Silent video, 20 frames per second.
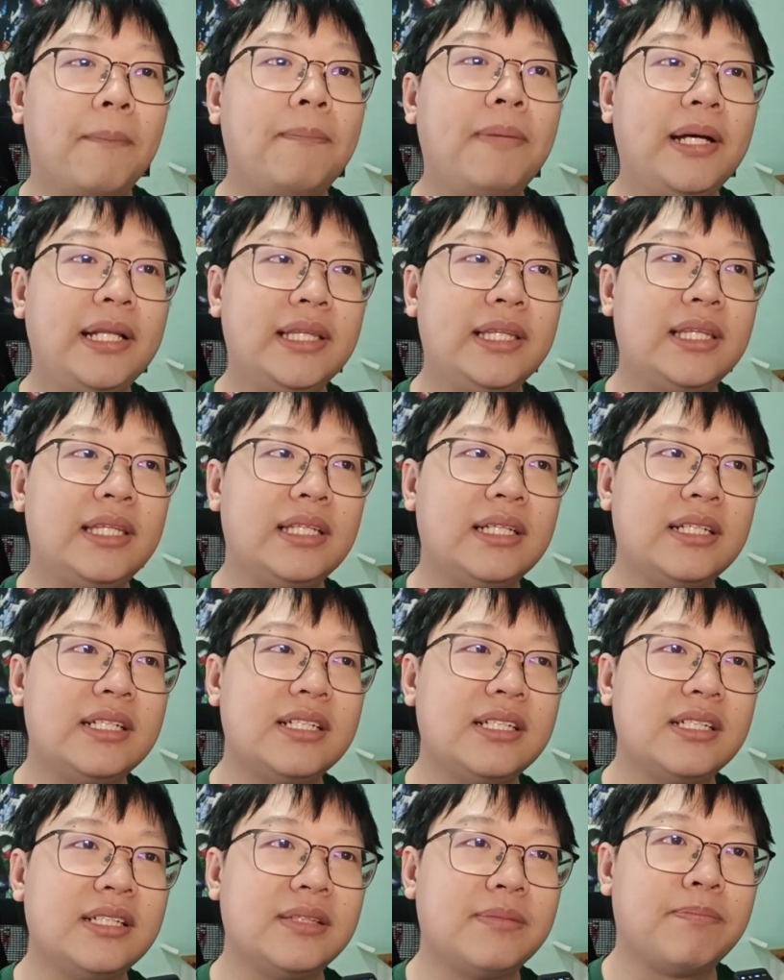But
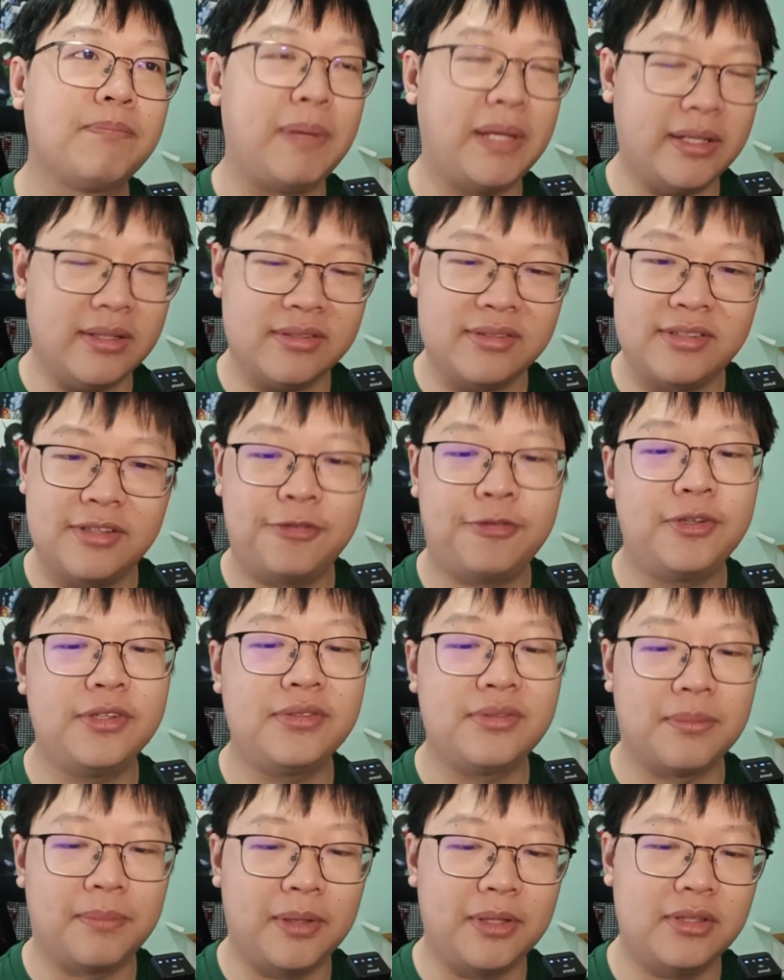the biggest
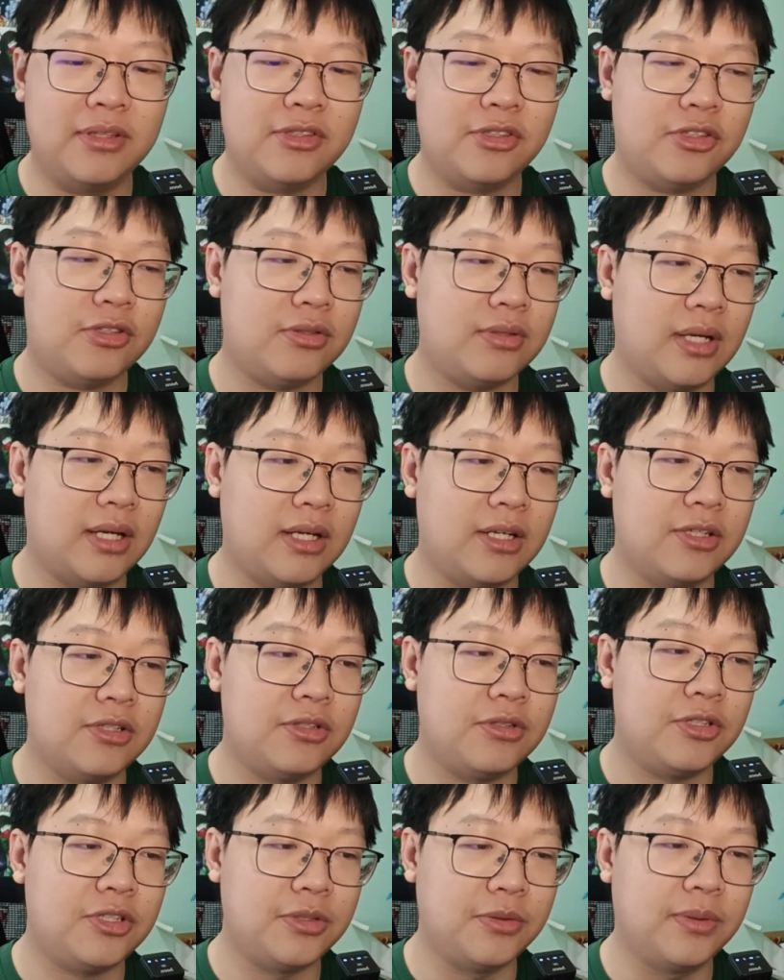difference about this
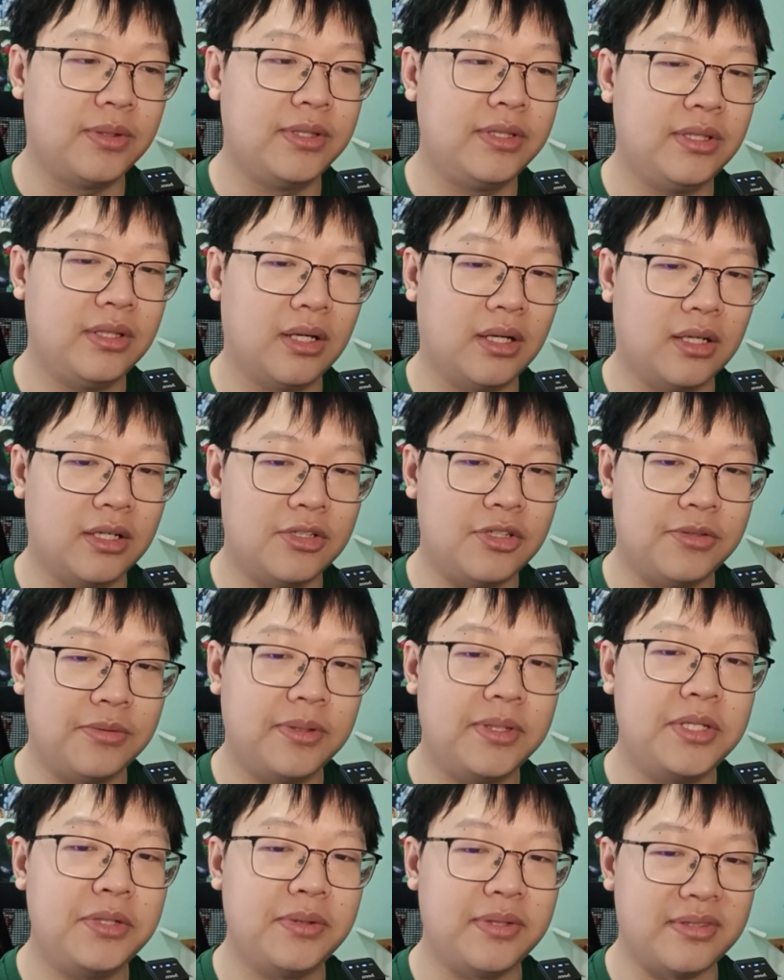Jewel
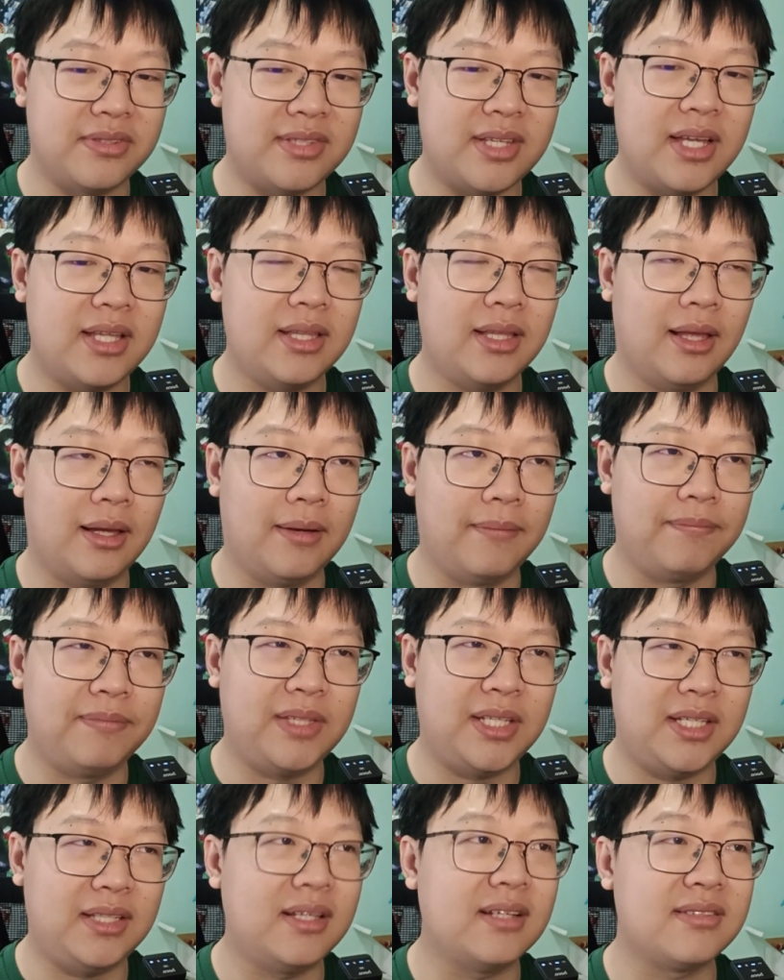Neil is that
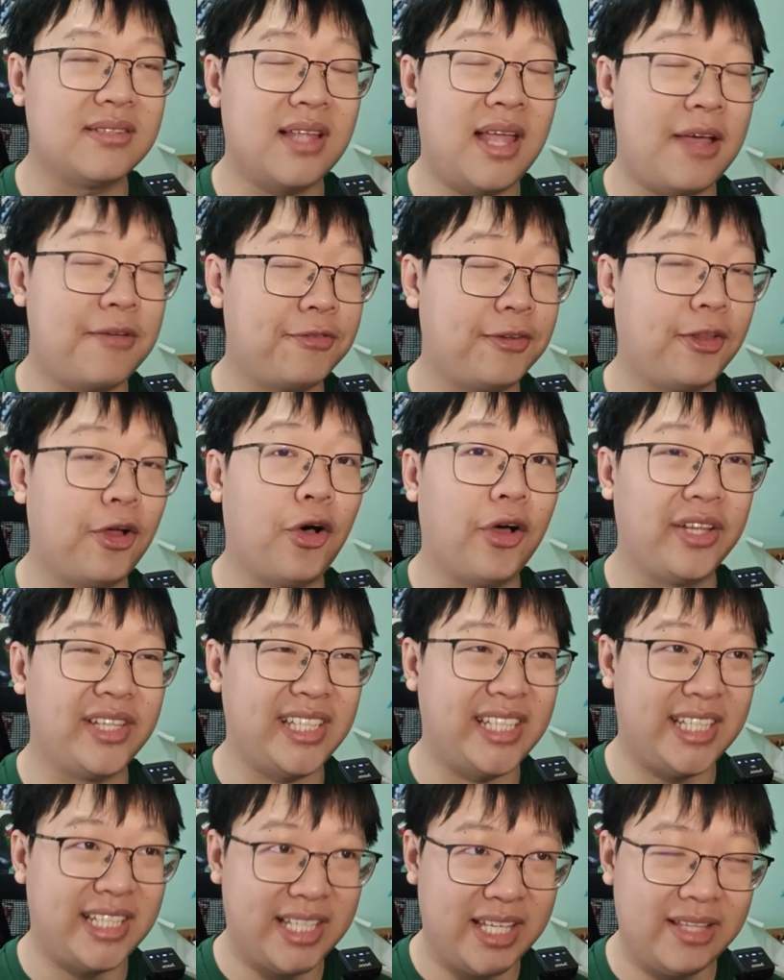he doesn't have an
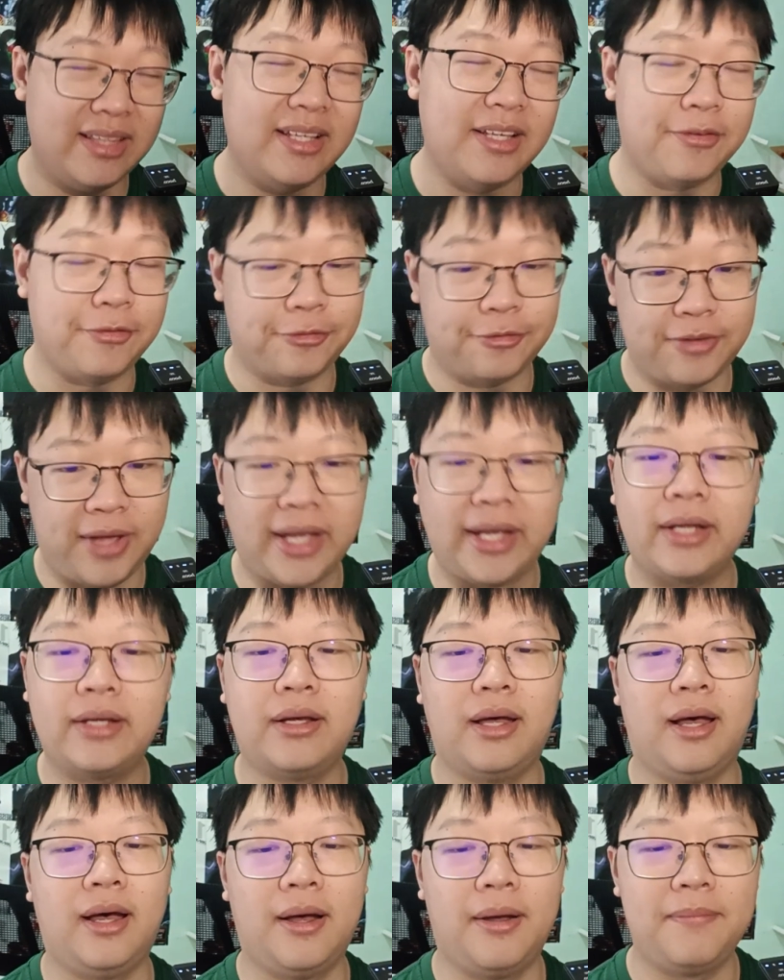on-hit effect,
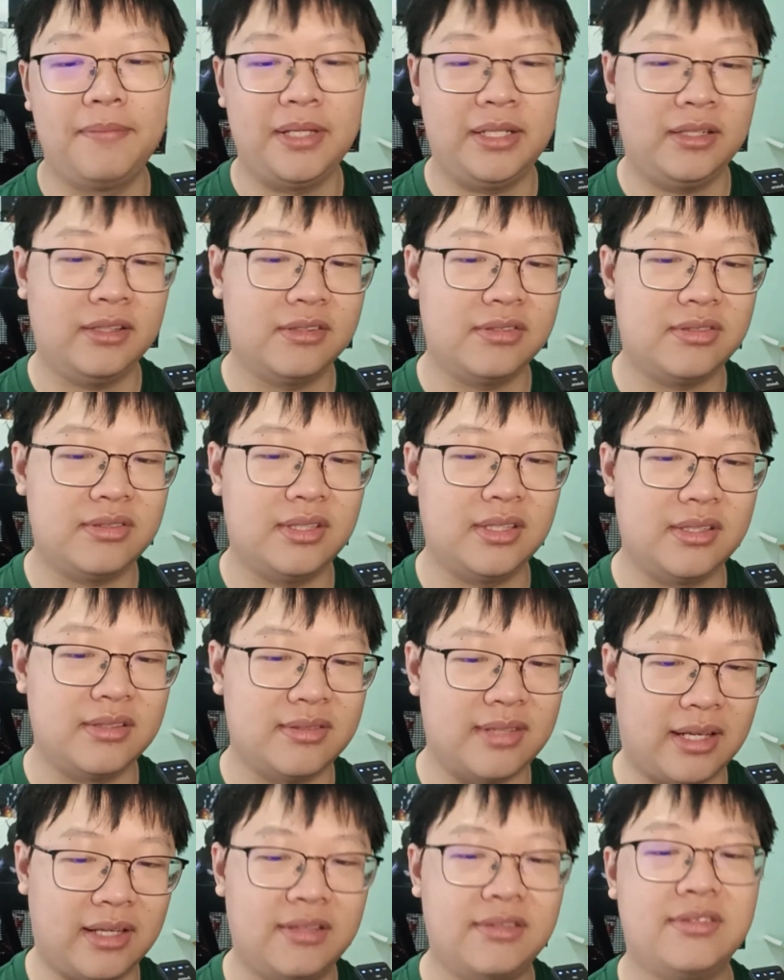because the
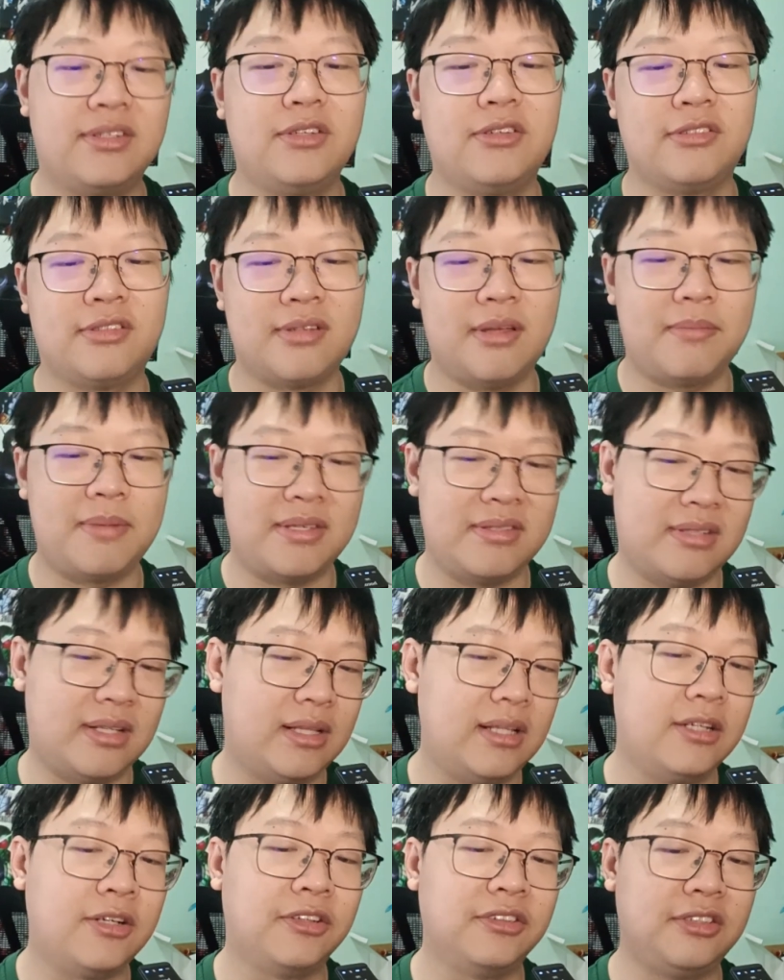second skill is that
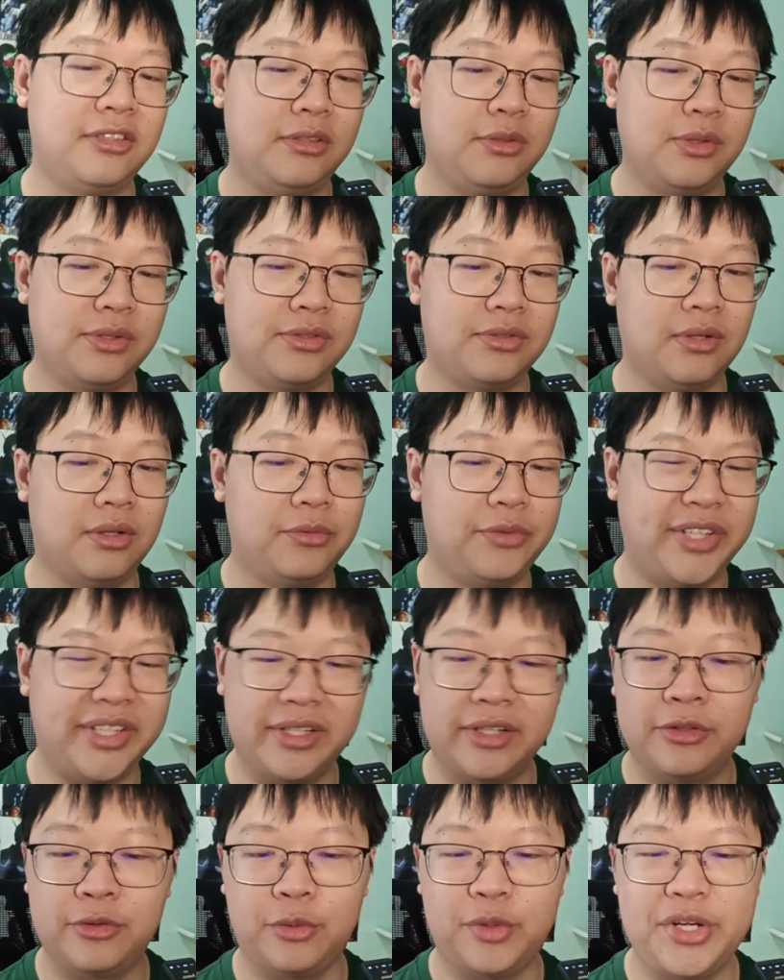basically continuous
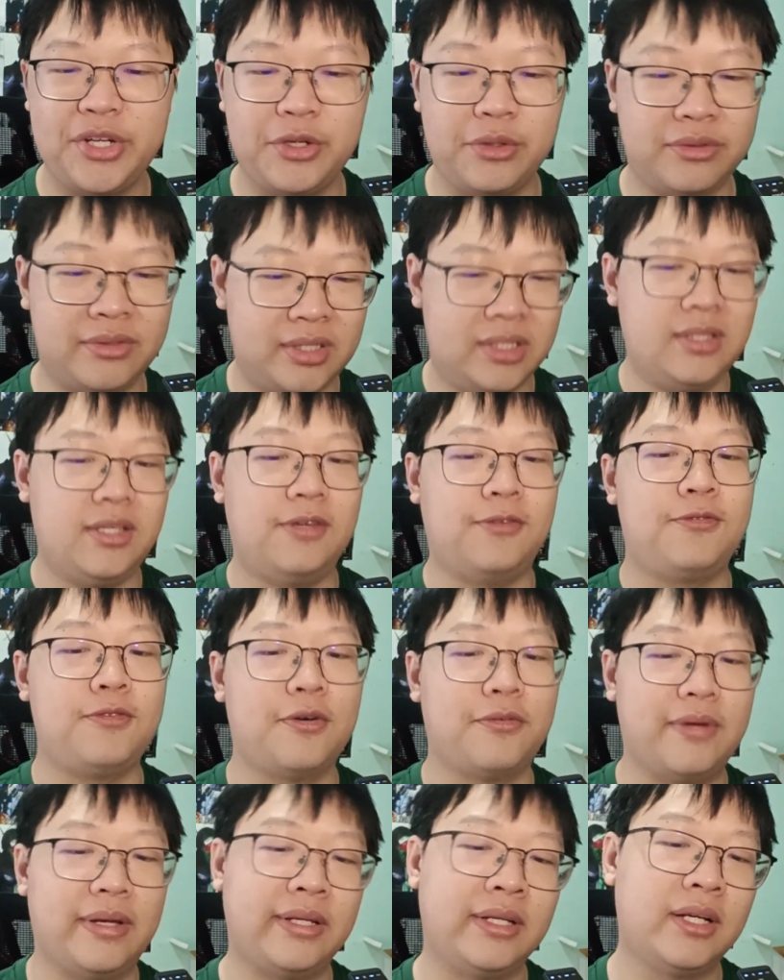Vanguard during your turn. If
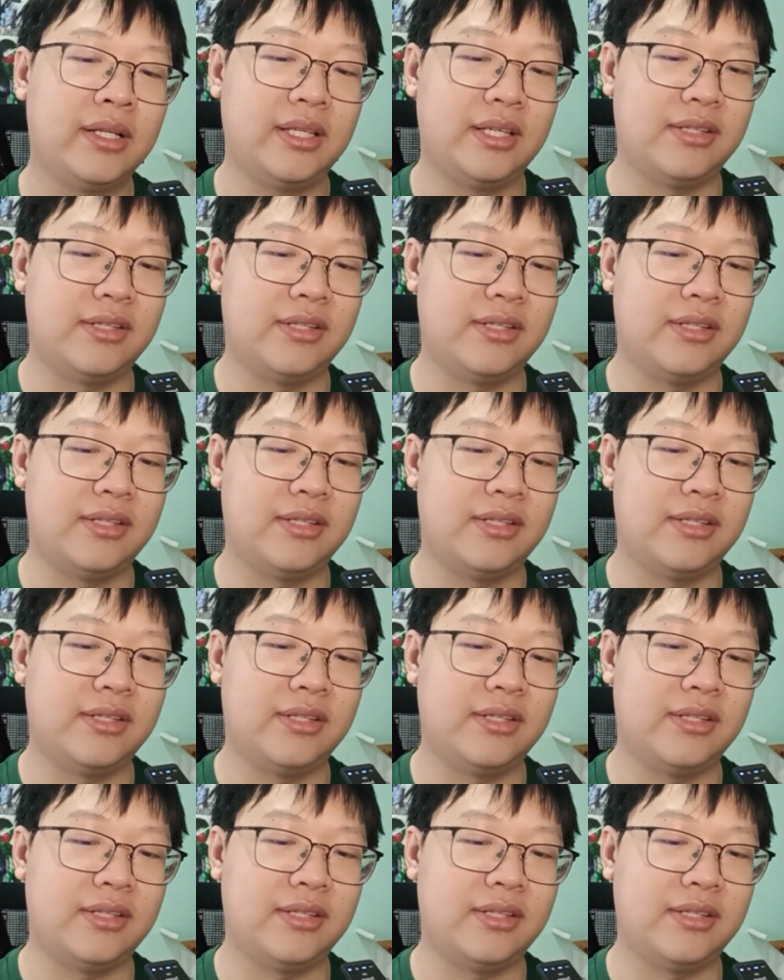your Vanguard